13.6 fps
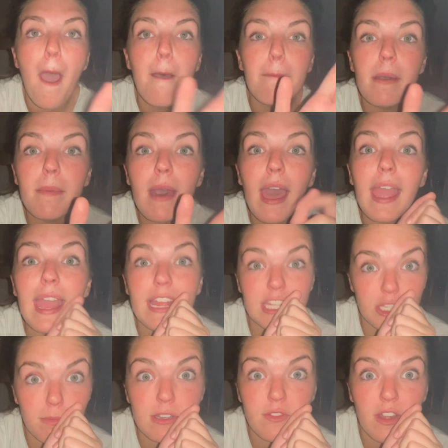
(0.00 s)
Bye-bye. I had so
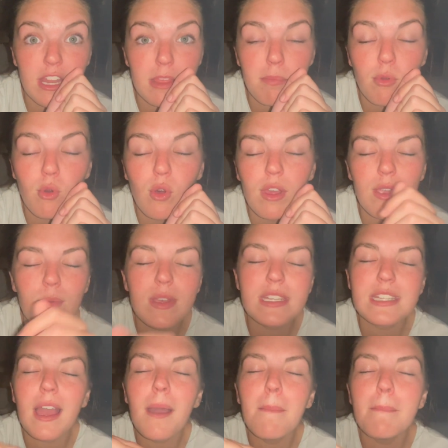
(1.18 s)
much fun at the pool. It was
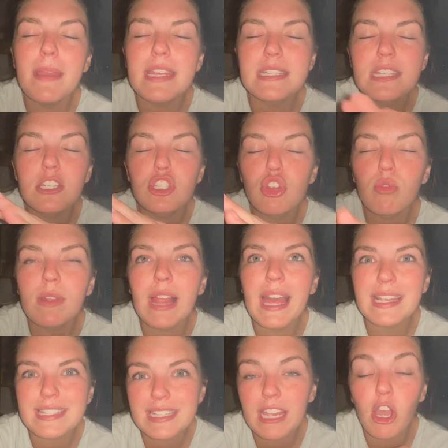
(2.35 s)
amazing. So
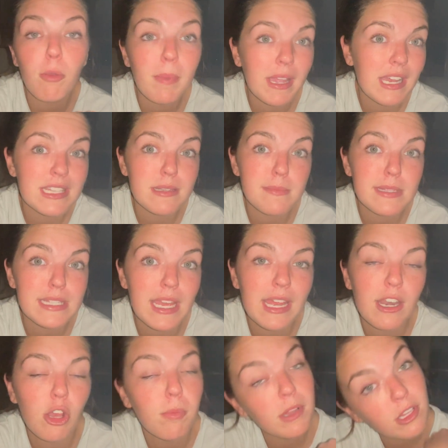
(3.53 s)
relaxing. I hope I got some sun. I
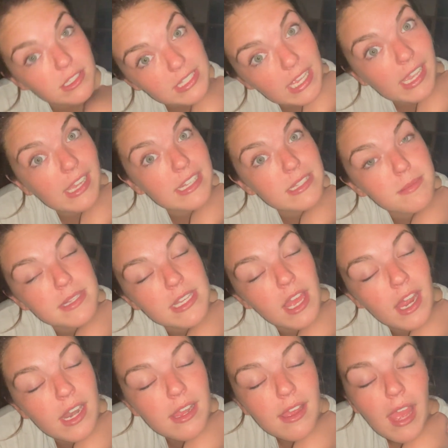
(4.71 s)
hope it looks like I got some
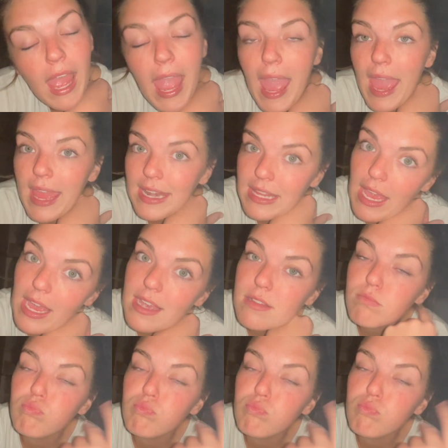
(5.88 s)
sun. And yeah,